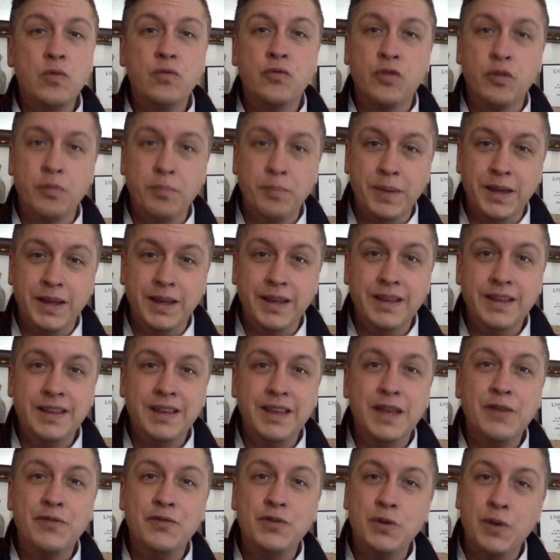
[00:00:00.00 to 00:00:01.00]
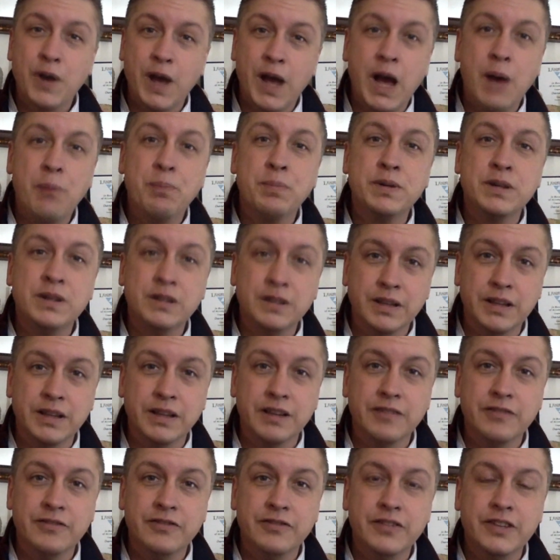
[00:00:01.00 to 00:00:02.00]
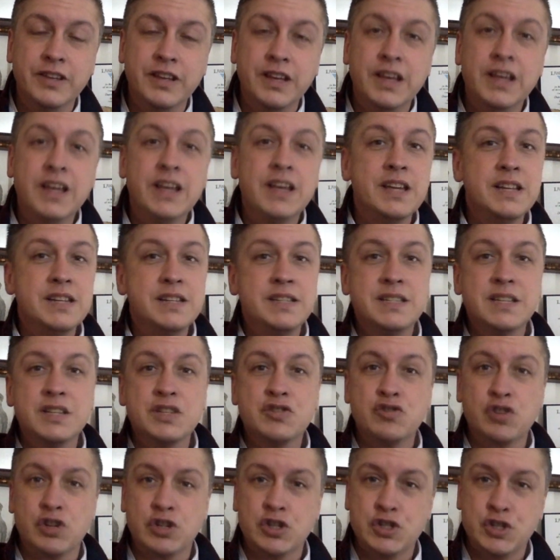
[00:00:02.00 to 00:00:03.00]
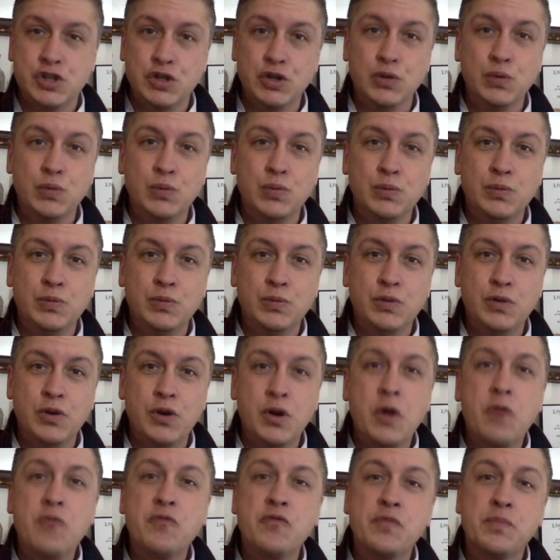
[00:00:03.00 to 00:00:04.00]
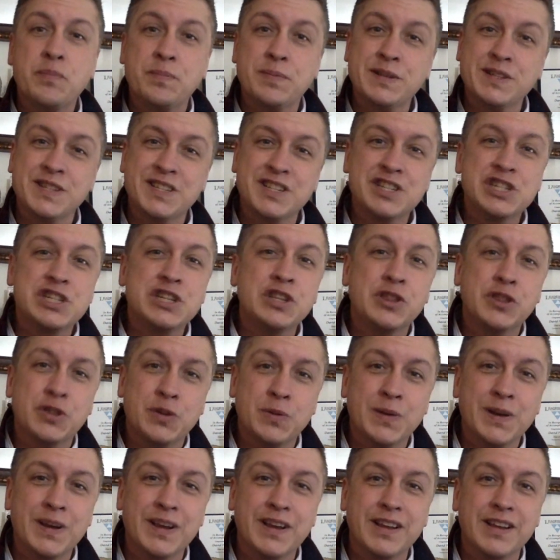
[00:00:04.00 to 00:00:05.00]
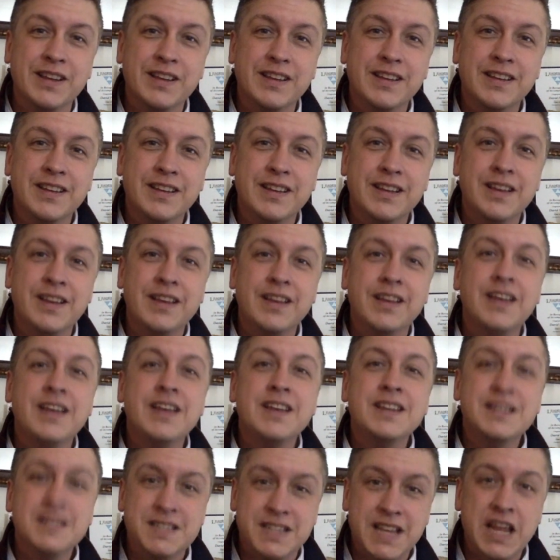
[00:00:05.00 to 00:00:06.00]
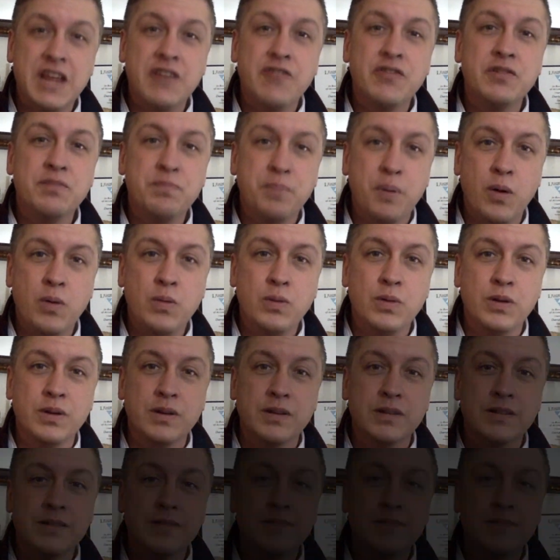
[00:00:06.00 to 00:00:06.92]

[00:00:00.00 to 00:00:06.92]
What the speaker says: for me if you happen to live in District 2 for Position 3, David Poland,